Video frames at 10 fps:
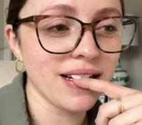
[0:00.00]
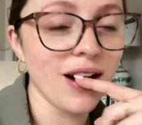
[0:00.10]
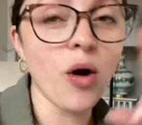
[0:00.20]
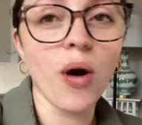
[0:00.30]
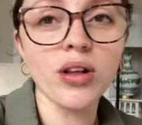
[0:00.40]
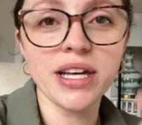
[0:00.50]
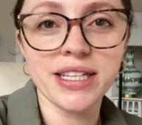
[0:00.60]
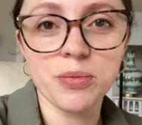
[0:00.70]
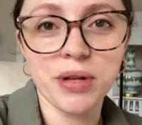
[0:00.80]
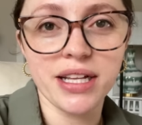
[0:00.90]
Oh, I'll
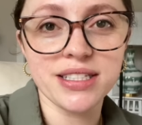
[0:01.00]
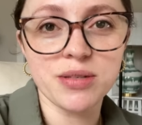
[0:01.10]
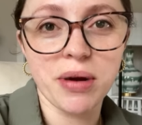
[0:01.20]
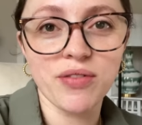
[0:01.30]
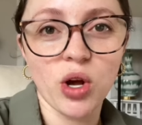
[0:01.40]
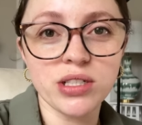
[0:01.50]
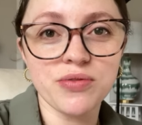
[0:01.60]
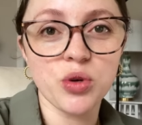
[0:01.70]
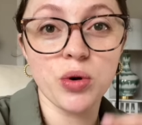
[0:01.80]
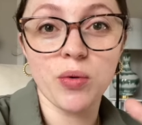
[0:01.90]
link the playlist of my vlogs
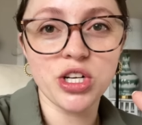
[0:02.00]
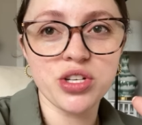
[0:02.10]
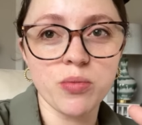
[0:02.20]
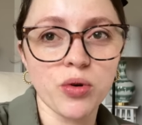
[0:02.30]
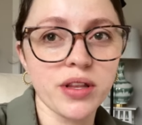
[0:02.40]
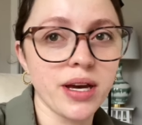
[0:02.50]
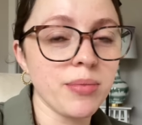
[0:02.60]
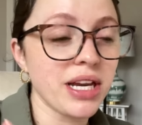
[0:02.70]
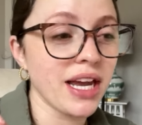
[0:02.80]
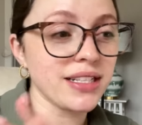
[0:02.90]
if you want to watch some more of them
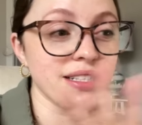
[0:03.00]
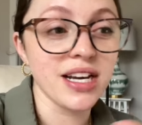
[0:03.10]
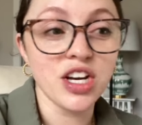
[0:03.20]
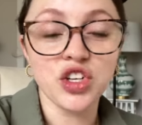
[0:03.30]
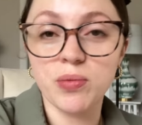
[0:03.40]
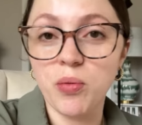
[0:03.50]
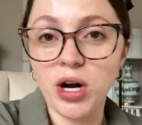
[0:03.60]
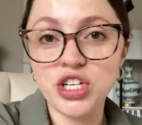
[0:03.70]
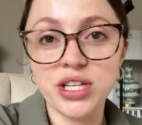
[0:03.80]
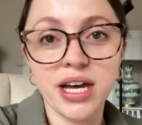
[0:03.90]
in case you've been
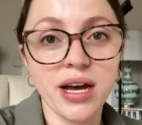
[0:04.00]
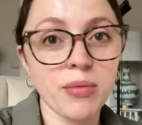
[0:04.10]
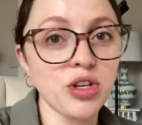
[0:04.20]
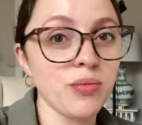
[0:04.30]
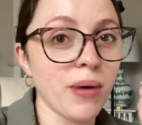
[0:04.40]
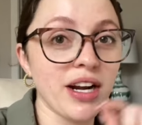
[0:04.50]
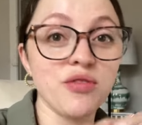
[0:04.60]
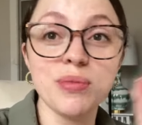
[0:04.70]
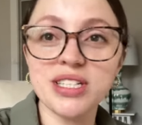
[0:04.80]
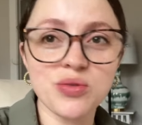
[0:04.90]
watching them. You might have
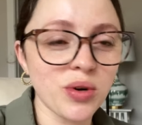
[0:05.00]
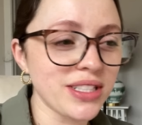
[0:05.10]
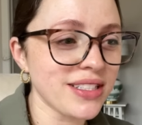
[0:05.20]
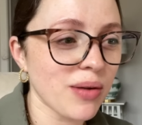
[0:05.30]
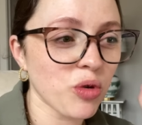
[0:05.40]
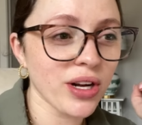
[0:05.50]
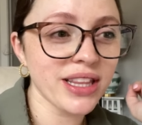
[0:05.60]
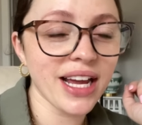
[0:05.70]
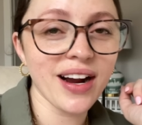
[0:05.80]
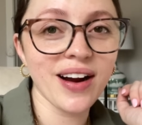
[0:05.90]
missed one somewhere in
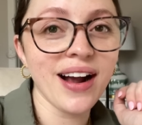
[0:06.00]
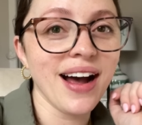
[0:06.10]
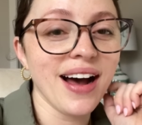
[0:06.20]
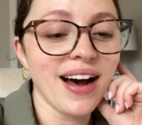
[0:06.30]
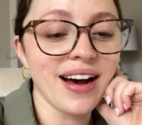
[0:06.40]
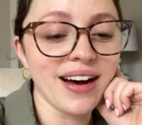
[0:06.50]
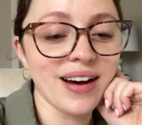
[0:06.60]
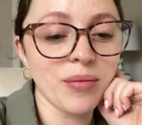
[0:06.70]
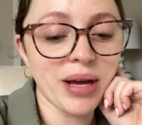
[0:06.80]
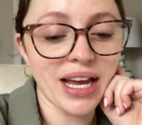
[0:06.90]
there.
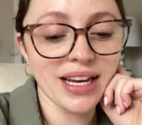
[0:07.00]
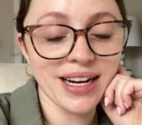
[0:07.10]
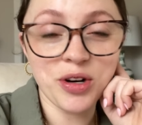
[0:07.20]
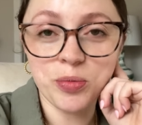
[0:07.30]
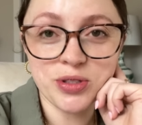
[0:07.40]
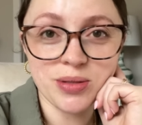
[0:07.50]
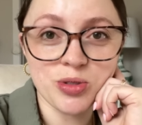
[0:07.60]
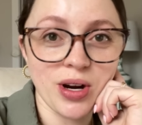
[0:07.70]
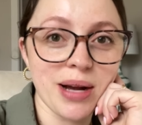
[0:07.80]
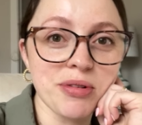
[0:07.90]
And I hope you
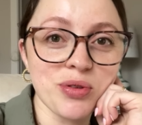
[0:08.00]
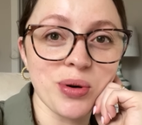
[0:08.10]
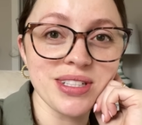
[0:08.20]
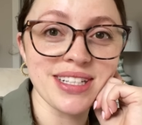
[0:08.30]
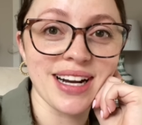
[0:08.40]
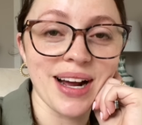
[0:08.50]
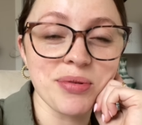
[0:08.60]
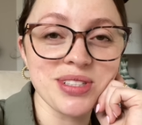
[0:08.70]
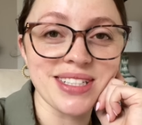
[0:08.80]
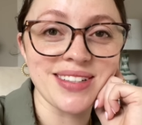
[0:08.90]
subscribe, of course, and I
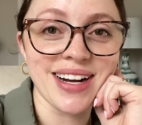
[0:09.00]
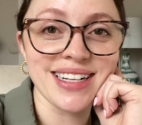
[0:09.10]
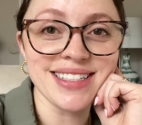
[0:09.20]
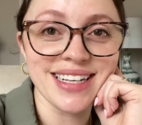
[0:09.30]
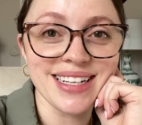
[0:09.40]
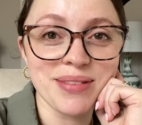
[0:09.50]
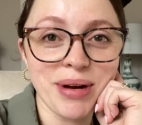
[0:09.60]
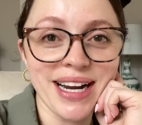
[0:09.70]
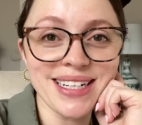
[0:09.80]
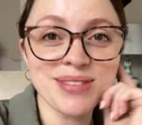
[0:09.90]
will see you guys in my
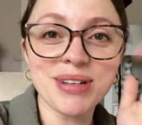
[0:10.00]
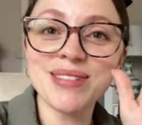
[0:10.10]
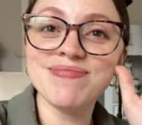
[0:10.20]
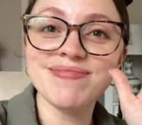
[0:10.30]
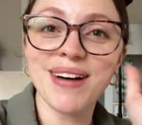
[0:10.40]
next one.